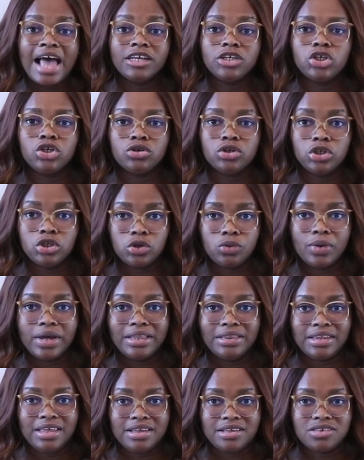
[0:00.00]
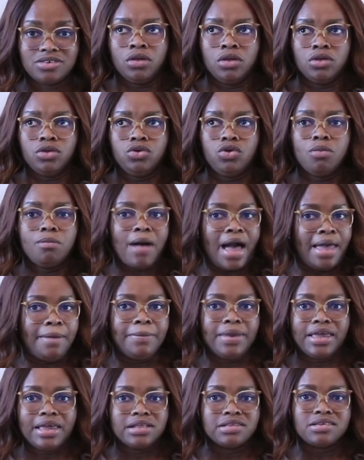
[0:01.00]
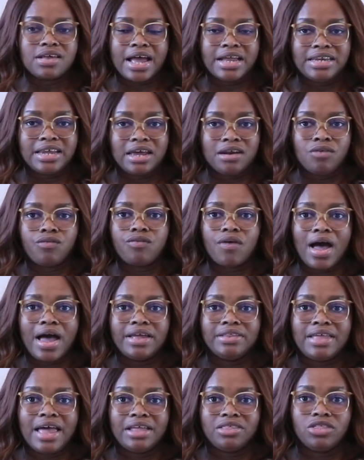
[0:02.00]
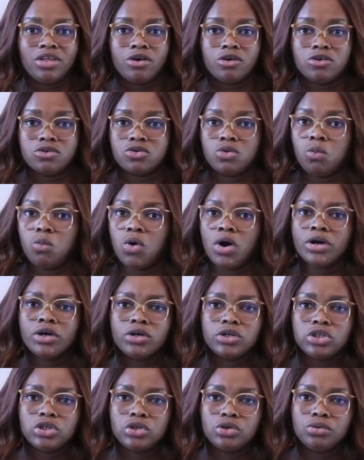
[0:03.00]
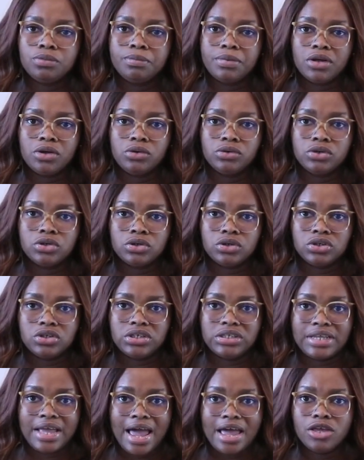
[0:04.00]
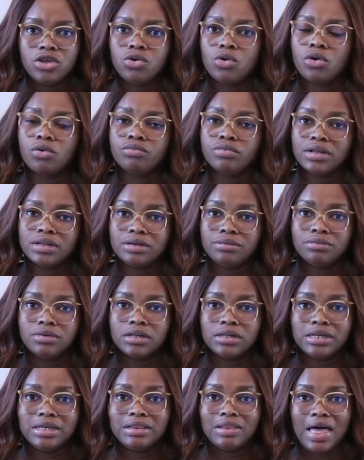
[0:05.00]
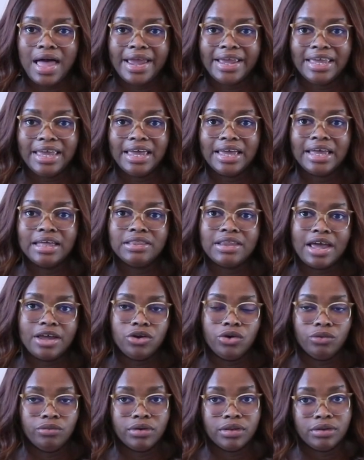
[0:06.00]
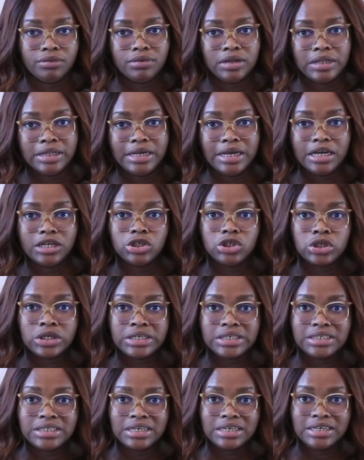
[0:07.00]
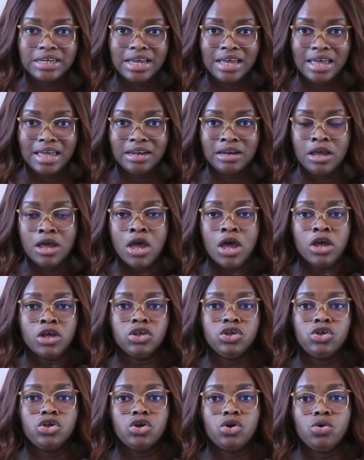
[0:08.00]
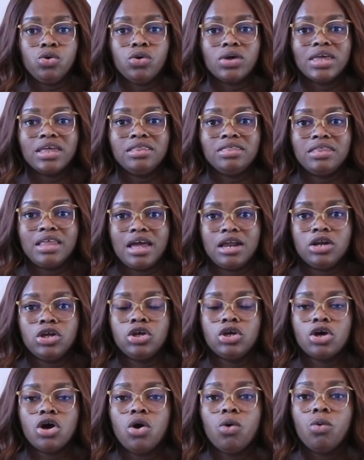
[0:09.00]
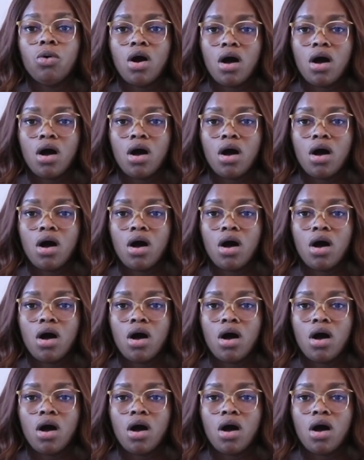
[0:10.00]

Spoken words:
as you're doing this, you might begin to identify that there's one or two builders that you're really, really liking and that you're really, really interested in. You can then go